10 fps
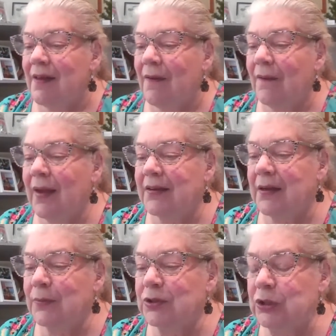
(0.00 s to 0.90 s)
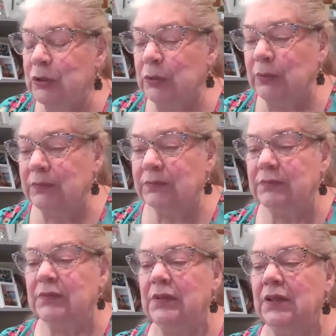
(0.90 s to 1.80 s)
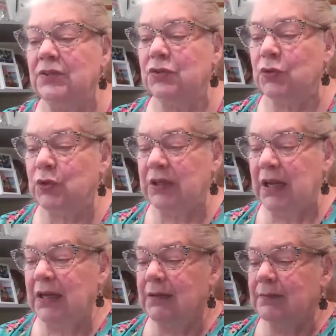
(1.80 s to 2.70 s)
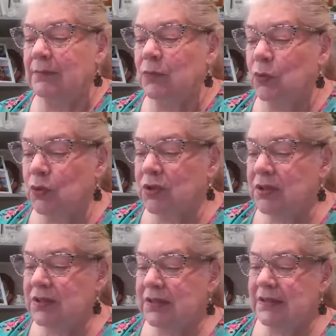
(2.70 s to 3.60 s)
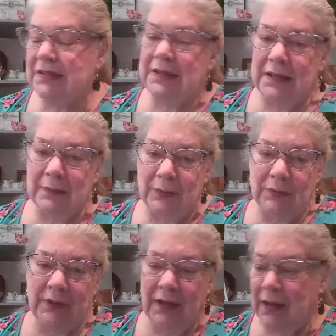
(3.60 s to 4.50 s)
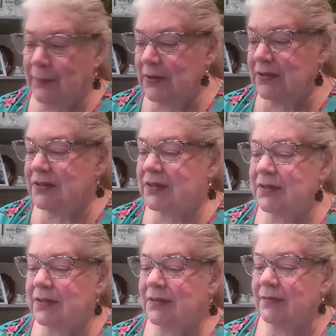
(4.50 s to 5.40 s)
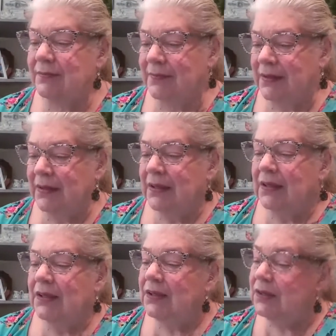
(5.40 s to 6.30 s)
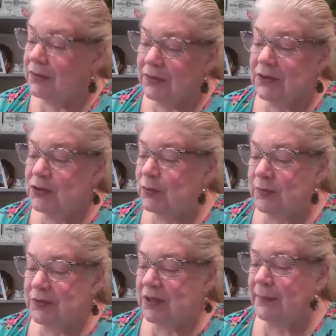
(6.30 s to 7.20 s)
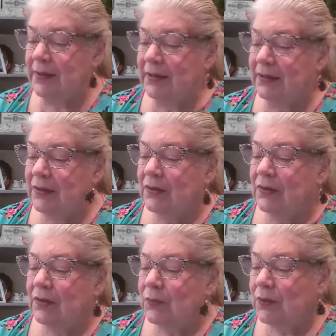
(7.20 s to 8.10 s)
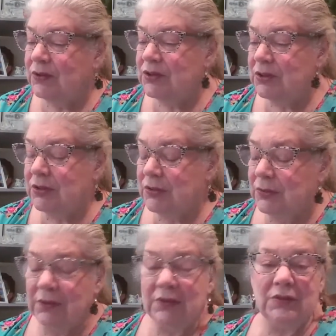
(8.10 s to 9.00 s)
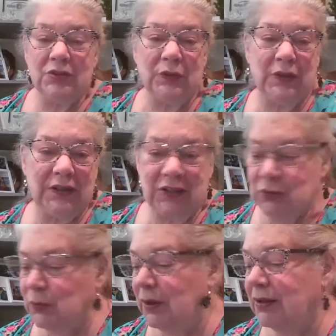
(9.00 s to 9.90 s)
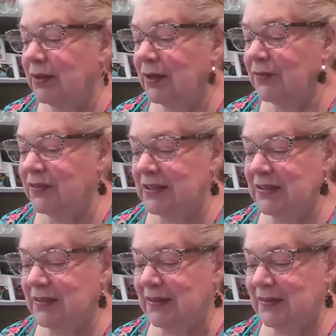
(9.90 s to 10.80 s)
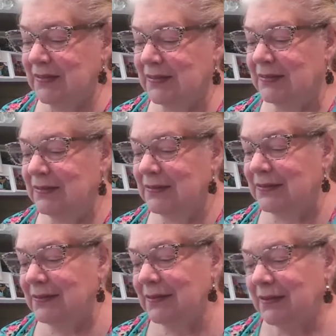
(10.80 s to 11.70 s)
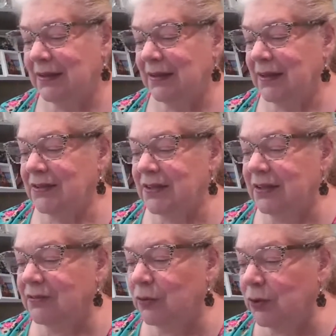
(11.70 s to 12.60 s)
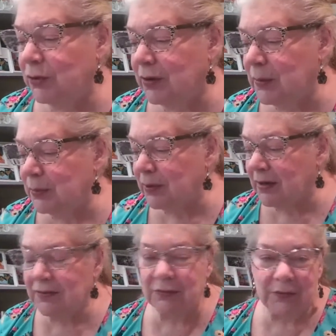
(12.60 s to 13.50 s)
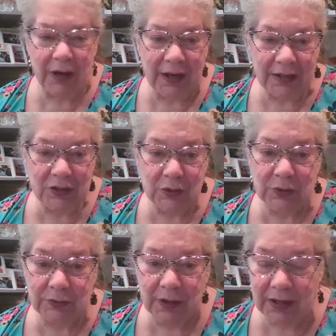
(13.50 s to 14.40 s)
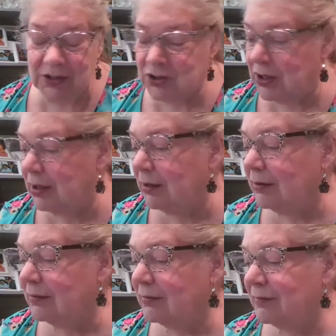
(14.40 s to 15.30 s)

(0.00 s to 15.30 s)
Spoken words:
Okay, number 2 is create more sustainable habits. You knew this one was coming. What to do? Do at least one of these things. Instead of ordering a private ride, do a ride share.